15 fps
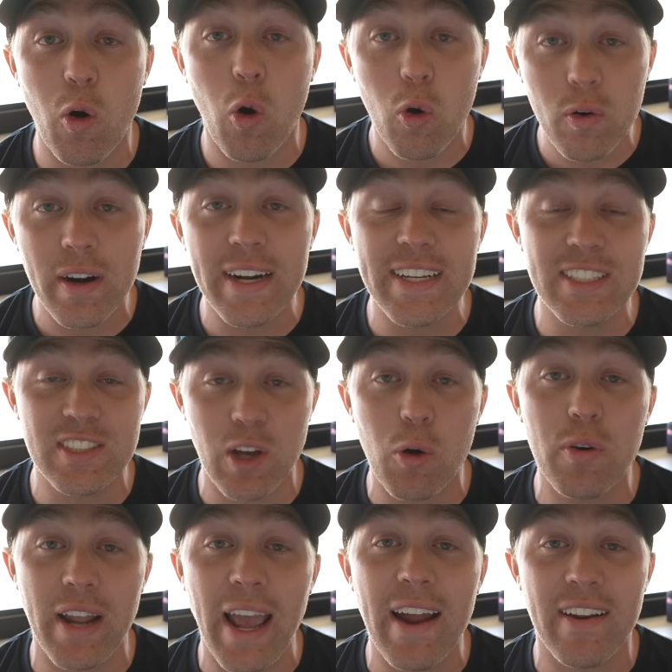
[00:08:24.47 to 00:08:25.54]
already
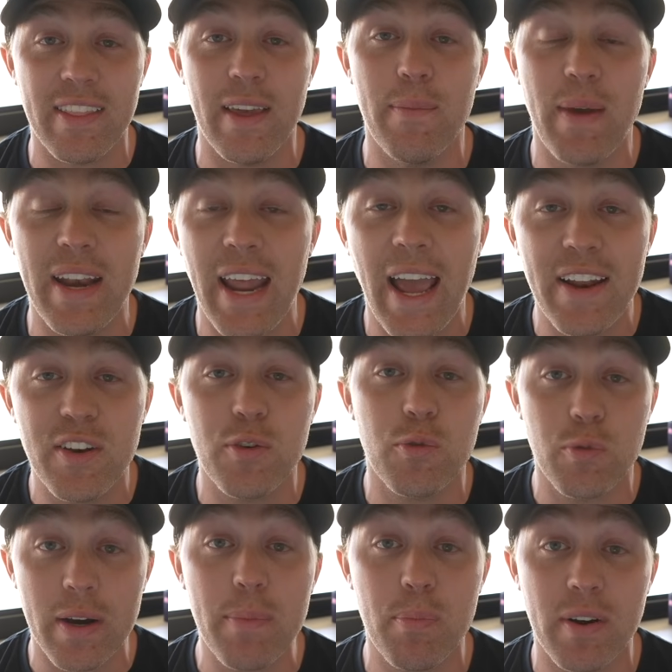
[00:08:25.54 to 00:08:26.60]
sold out of them and had to
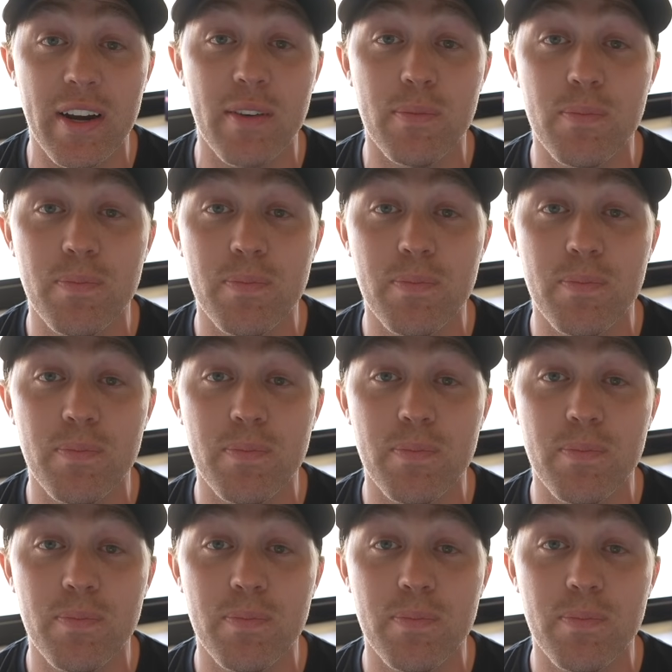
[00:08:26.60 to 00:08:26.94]
reprint them.